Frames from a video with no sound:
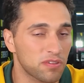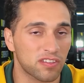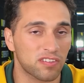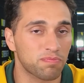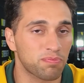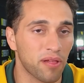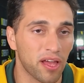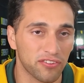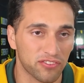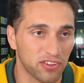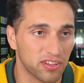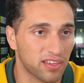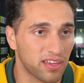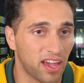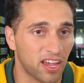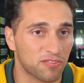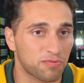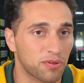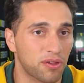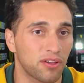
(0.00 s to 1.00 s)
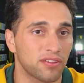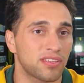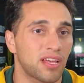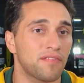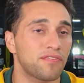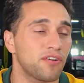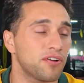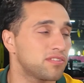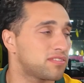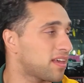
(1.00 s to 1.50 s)
be splashing cash because
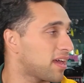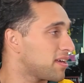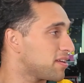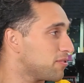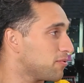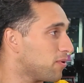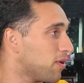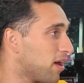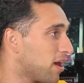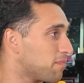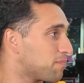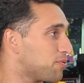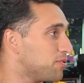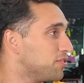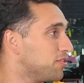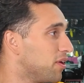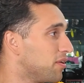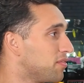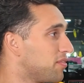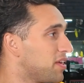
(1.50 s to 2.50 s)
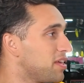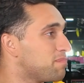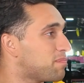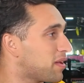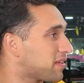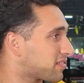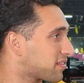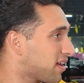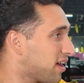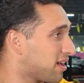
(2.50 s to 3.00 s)
they've got Dana White putting on the
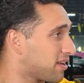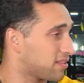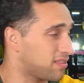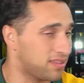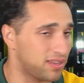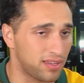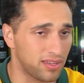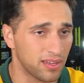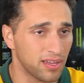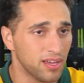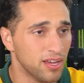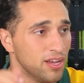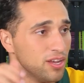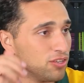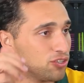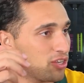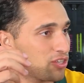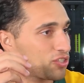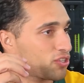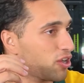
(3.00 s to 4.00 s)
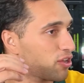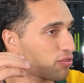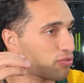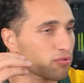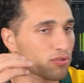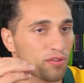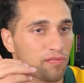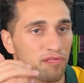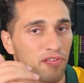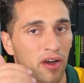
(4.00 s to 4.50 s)
best card of the year. Just go through the